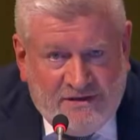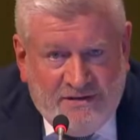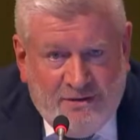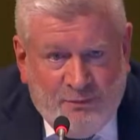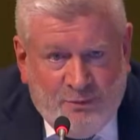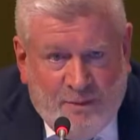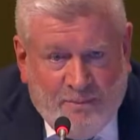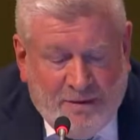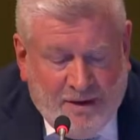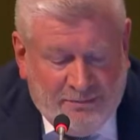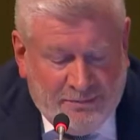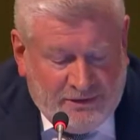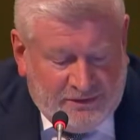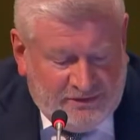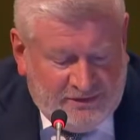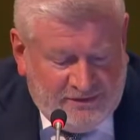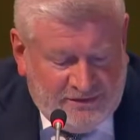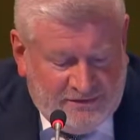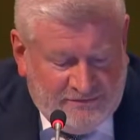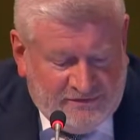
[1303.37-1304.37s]
the
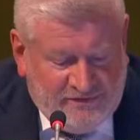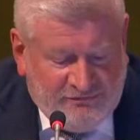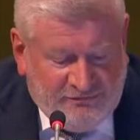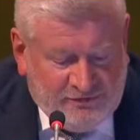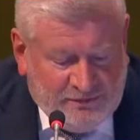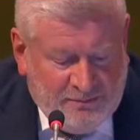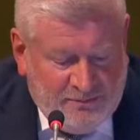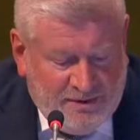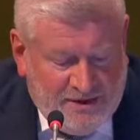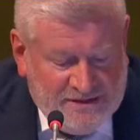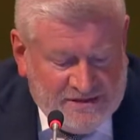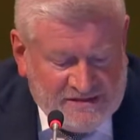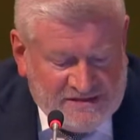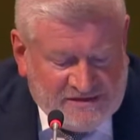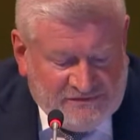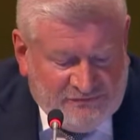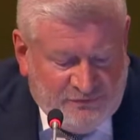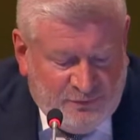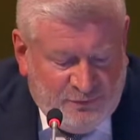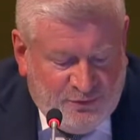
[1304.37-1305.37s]
Republic of the
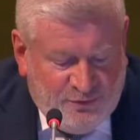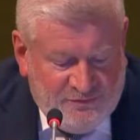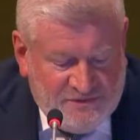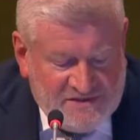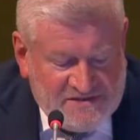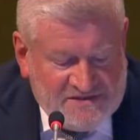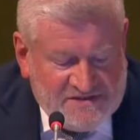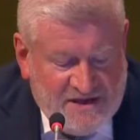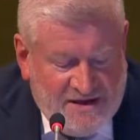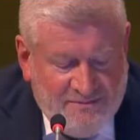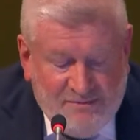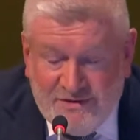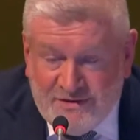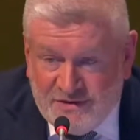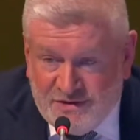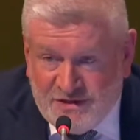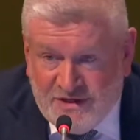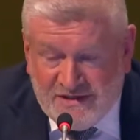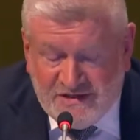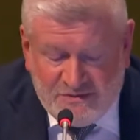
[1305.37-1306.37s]
Philippines for the
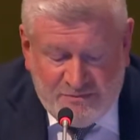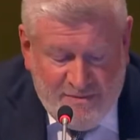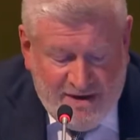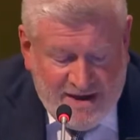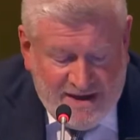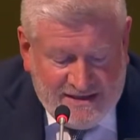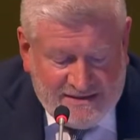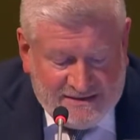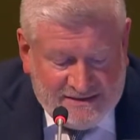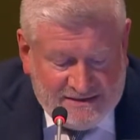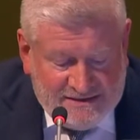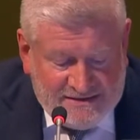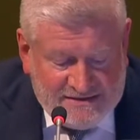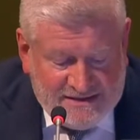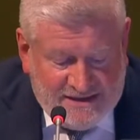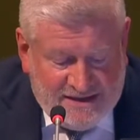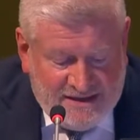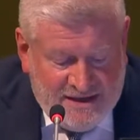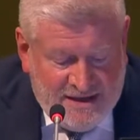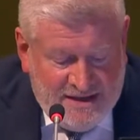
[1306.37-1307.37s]
statement just made
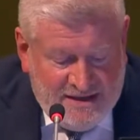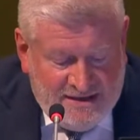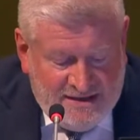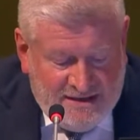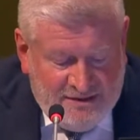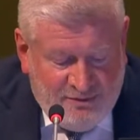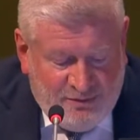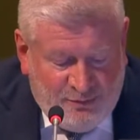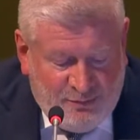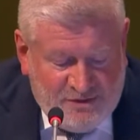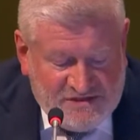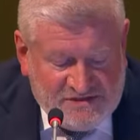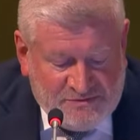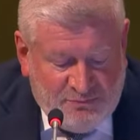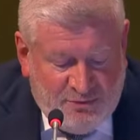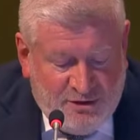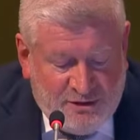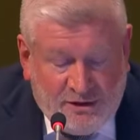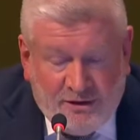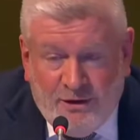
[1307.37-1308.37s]
and uh,
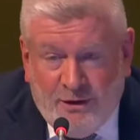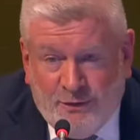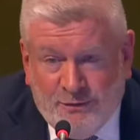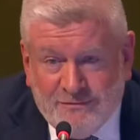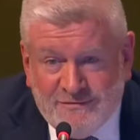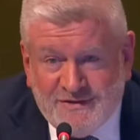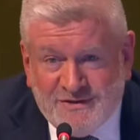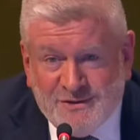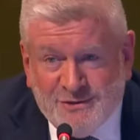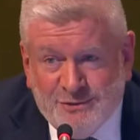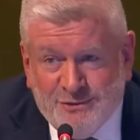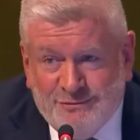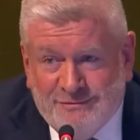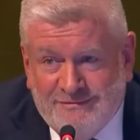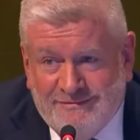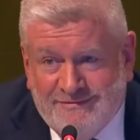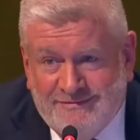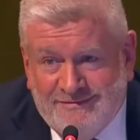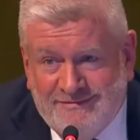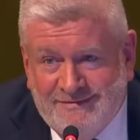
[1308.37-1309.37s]
request protocol
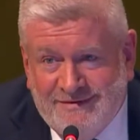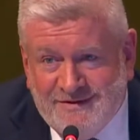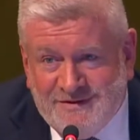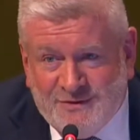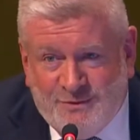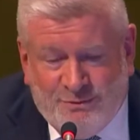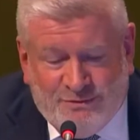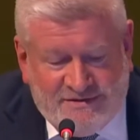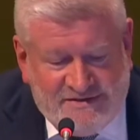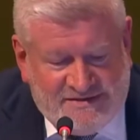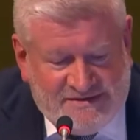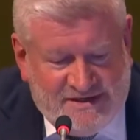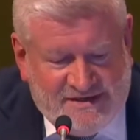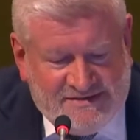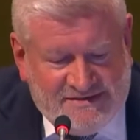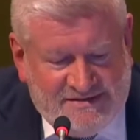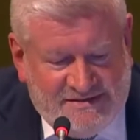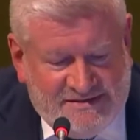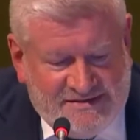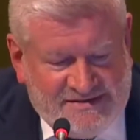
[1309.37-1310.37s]
to escort His
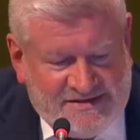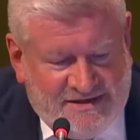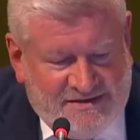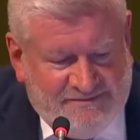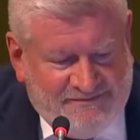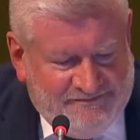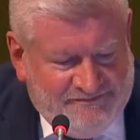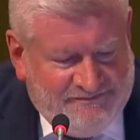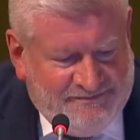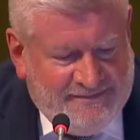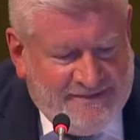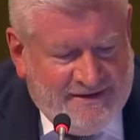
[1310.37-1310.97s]
Excellency.